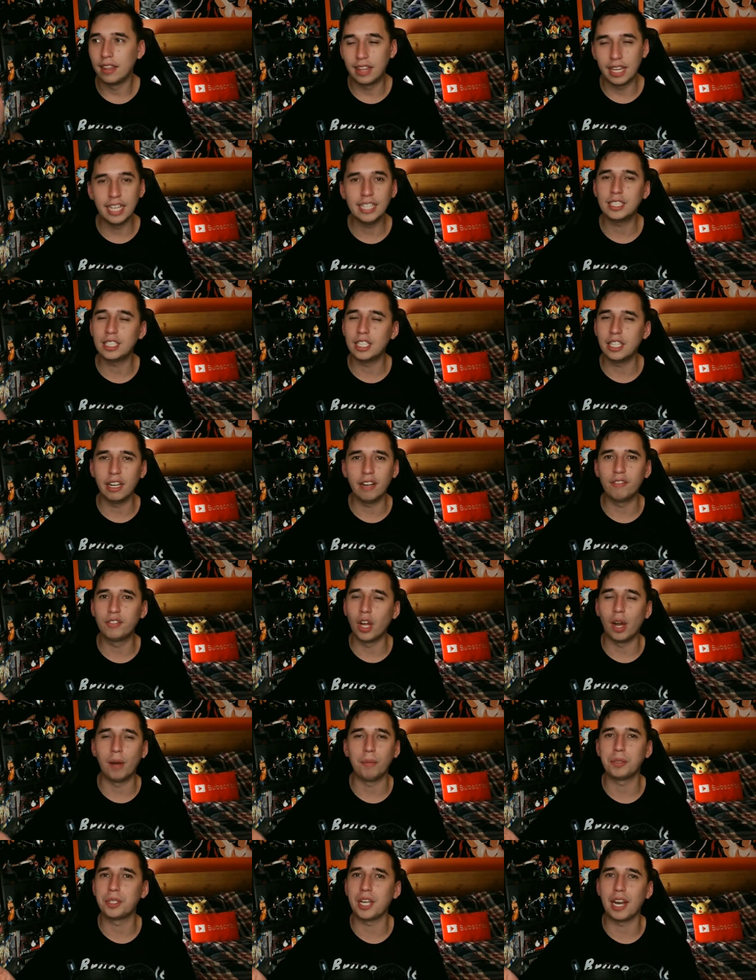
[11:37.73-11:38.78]
this lived
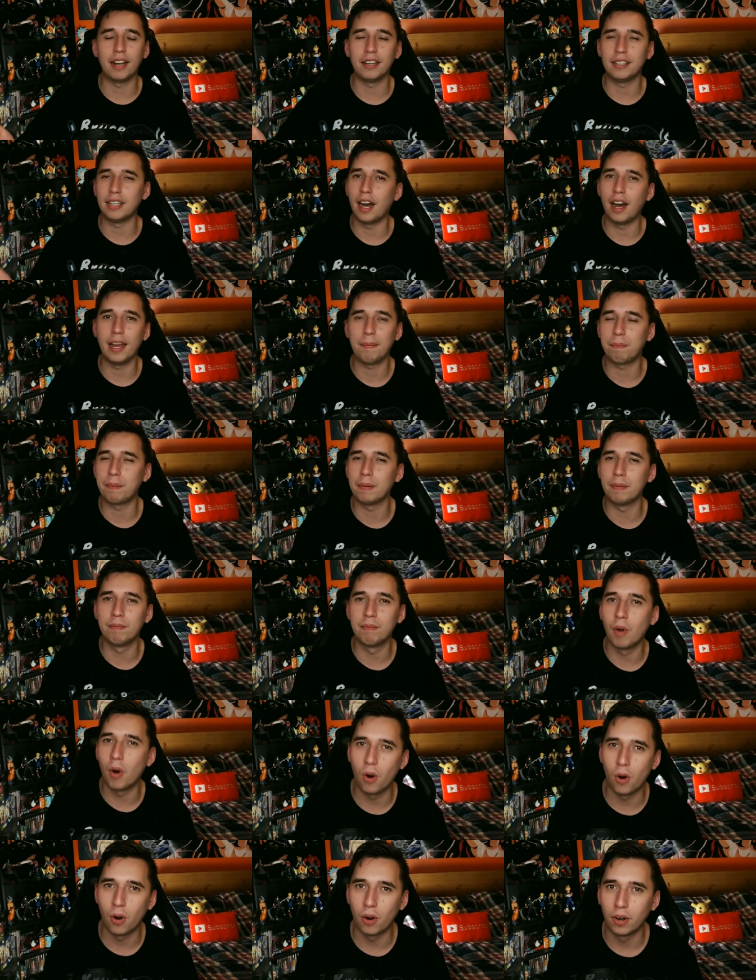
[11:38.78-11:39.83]
up to that hype and
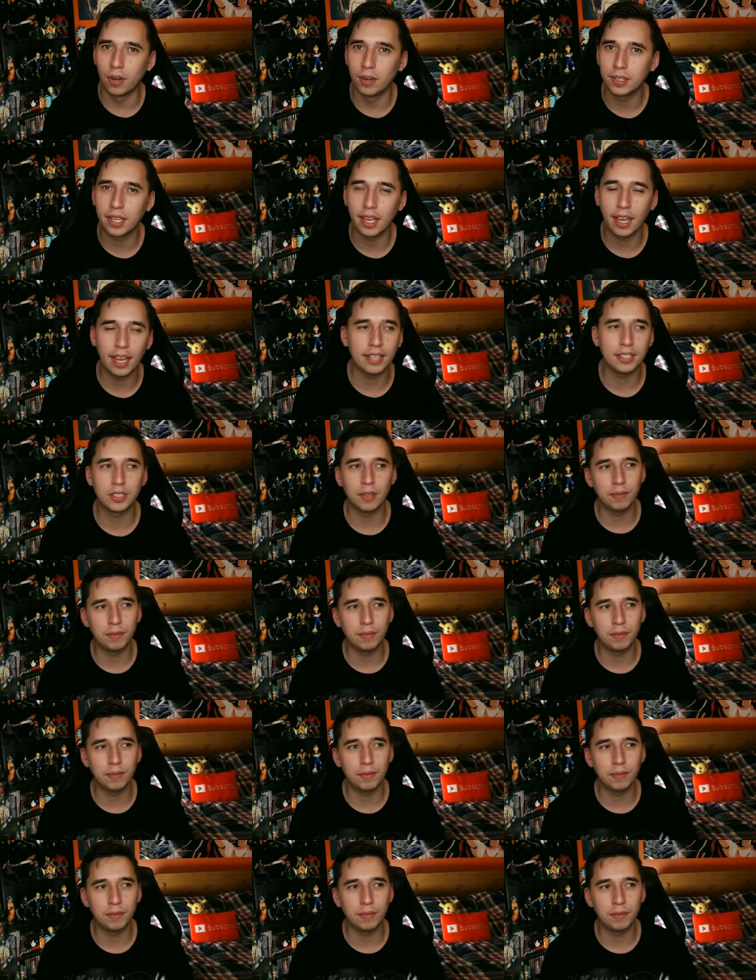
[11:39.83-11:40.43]
more, okay?